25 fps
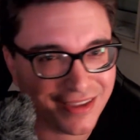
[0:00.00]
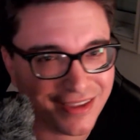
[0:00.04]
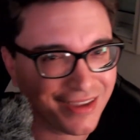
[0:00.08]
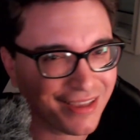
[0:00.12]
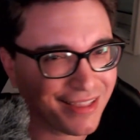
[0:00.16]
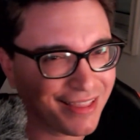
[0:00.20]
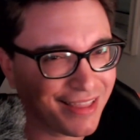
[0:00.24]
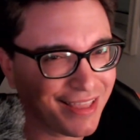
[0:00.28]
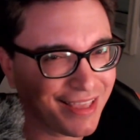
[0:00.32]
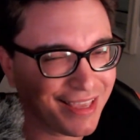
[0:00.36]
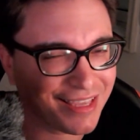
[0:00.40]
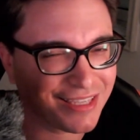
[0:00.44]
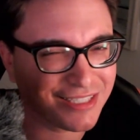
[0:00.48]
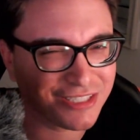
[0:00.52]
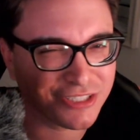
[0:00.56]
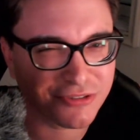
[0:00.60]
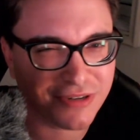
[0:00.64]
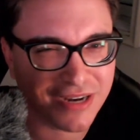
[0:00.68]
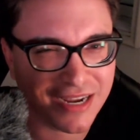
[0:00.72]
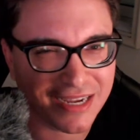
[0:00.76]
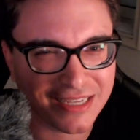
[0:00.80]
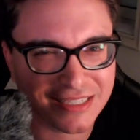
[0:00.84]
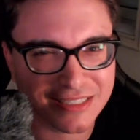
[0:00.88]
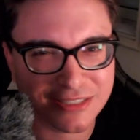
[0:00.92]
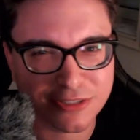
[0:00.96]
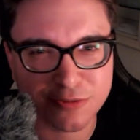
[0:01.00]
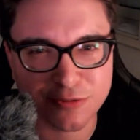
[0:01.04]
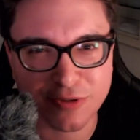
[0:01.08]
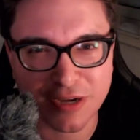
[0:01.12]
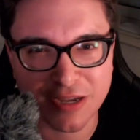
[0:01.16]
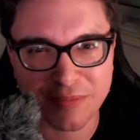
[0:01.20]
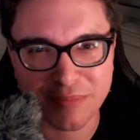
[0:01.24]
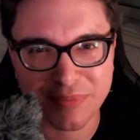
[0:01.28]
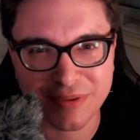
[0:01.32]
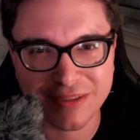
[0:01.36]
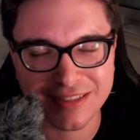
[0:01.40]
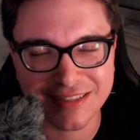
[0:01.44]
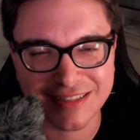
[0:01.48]
Clicking, dragging,
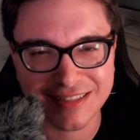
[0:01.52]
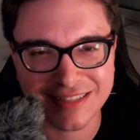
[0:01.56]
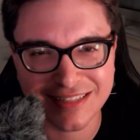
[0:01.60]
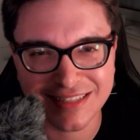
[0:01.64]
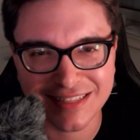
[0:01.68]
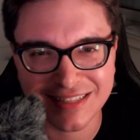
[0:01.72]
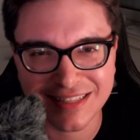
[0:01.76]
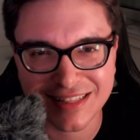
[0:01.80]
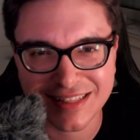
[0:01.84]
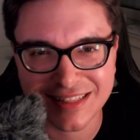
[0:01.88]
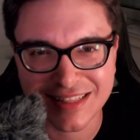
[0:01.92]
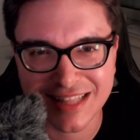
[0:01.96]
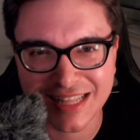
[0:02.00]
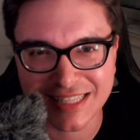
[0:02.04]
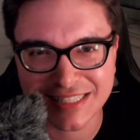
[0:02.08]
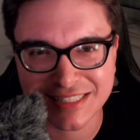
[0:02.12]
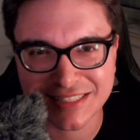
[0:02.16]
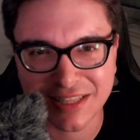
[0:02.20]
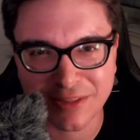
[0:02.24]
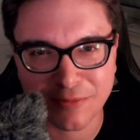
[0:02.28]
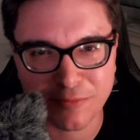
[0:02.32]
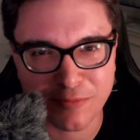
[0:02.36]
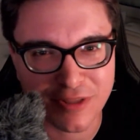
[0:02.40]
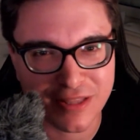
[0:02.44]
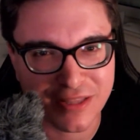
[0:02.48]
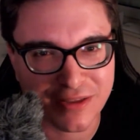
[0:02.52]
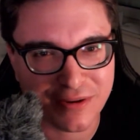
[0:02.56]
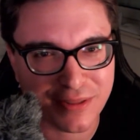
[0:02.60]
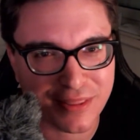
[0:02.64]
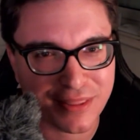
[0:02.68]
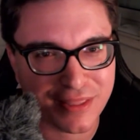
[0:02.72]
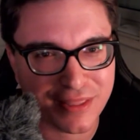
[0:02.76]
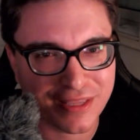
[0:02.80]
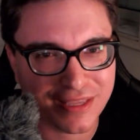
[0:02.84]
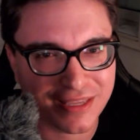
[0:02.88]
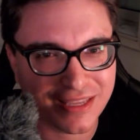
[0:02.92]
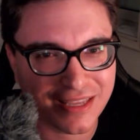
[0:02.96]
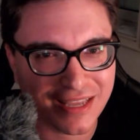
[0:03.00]
swiping, that's not really your
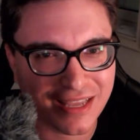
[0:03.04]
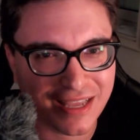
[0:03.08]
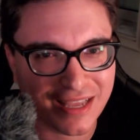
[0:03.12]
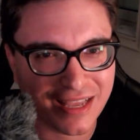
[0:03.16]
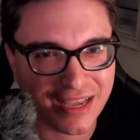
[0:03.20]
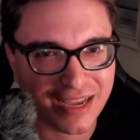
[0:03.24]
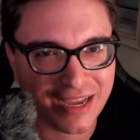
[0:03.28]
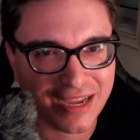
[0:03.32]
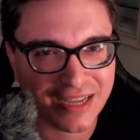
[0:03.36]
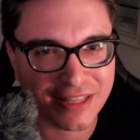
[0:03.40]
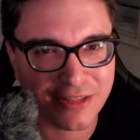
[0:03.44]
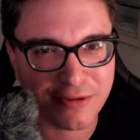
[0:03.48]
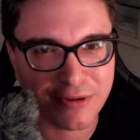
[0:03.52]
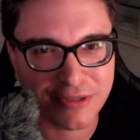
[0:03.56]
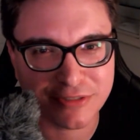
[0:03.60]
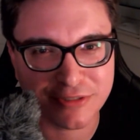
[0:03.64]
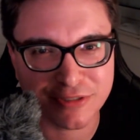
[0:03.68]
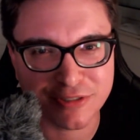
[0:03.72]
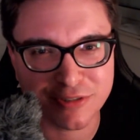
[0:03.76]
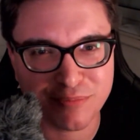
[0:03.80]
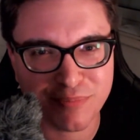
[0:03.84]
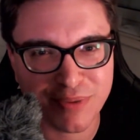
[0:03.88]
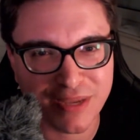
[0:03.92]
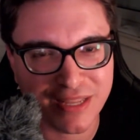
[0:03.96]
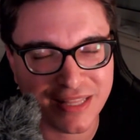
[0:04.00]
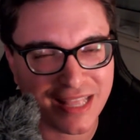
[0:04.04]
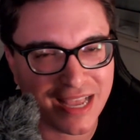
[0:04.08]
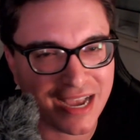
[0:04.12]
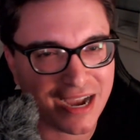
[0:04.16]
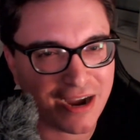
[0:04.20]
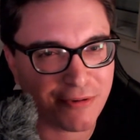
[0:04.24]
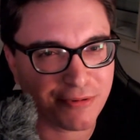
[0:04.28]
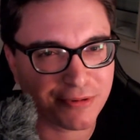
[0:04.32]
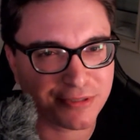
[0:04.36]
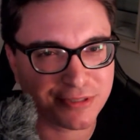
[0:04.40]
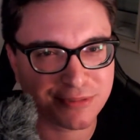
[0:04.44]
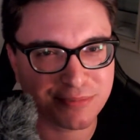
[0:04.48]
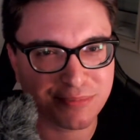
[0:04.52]
thing. I don't want to spend
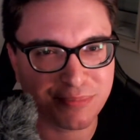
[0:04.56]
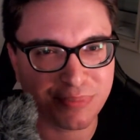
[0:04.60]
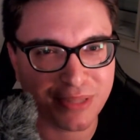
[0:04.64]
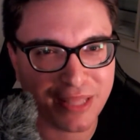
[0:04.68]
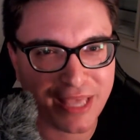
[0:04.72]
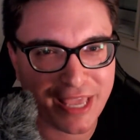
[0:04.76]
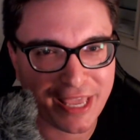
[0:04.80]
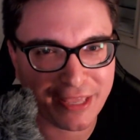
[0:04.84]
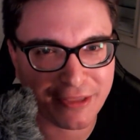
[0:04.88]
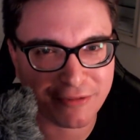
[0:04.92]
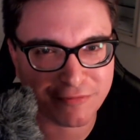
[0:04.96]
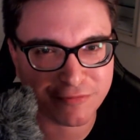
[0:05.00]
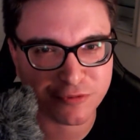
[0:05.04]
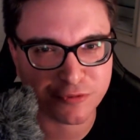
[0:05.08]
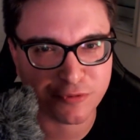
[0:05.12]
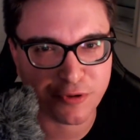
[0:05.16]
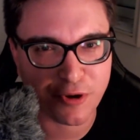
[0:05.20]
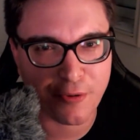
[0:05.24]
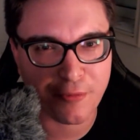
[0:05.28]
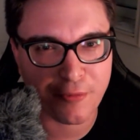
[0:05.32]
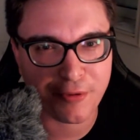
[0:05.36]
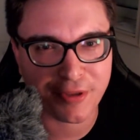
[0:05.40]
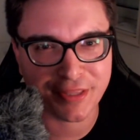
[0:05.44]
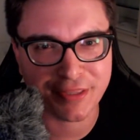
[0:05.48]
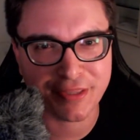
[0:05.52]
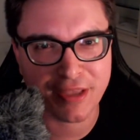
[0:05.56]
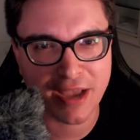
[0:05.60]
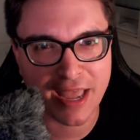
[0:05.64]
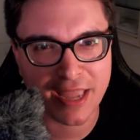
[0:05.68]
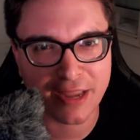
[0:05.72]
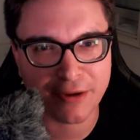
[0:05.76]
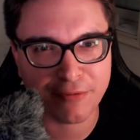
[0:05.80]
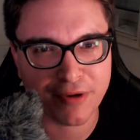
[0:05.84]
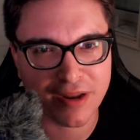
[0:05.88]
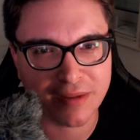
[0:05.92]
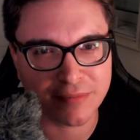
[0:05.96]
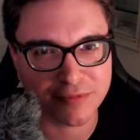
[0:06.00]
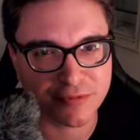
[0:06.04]
hours playing or drawing
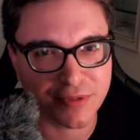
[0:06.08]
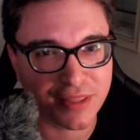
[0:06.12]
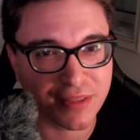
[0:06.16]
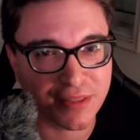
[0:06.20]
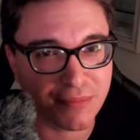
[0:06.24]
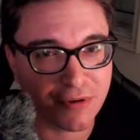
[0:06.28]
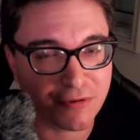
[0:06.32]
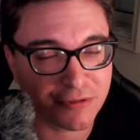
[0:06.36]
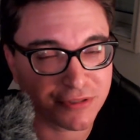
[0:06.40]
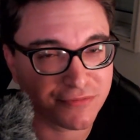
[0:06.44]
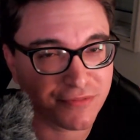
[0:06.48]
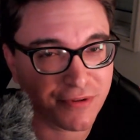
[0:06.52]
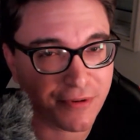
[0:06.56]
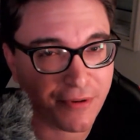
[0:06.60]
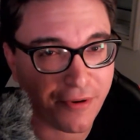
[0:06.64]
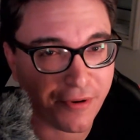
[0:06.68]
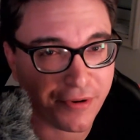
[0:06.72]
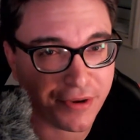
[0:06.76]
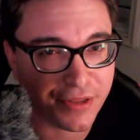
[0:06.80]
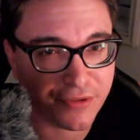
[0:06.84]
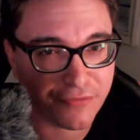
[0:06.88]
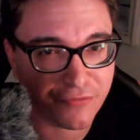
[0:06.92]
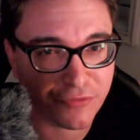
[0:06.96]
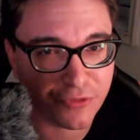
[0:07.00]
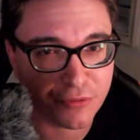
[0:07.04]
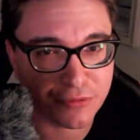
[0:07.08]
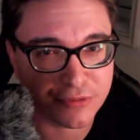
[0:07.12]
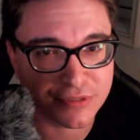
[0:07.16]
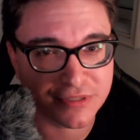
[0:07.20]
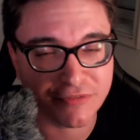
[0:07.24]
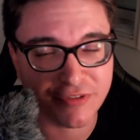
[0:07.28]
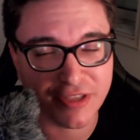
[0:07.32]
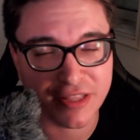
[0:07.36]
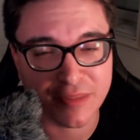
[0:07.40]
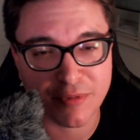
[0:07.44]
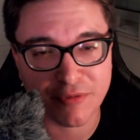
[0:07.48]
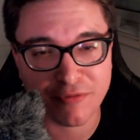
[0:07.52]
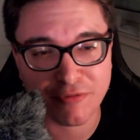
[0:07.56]
diagrams with the most variety of tools
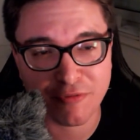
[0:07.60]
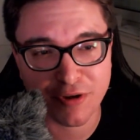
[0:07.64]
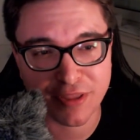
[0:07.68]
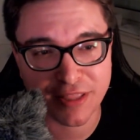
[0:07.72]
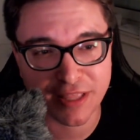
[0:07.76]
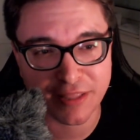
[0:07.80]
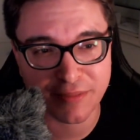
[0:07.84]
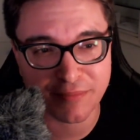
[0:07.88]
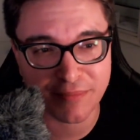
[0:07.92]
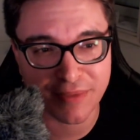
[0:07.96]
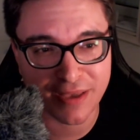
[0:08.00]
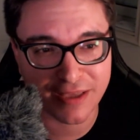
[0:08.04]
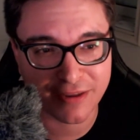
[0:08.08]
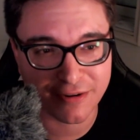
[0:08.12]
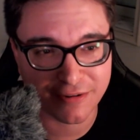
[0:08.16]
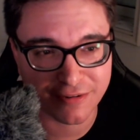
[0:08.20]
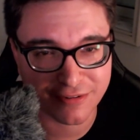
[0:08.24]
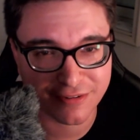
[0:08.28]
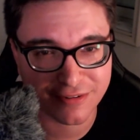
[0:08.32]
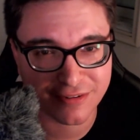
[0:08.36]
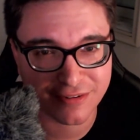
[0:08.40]
available for that matter.